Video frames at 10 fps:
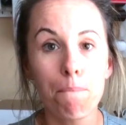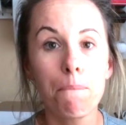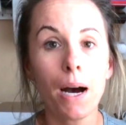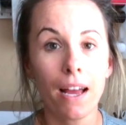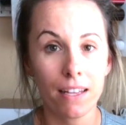
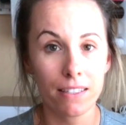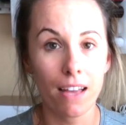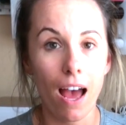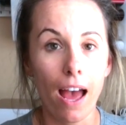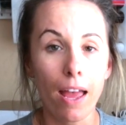but
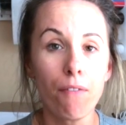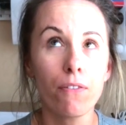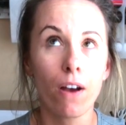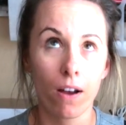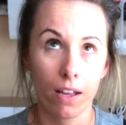I have
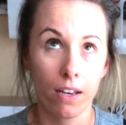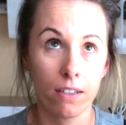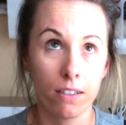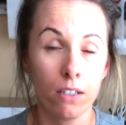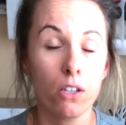
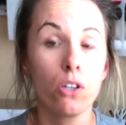gotten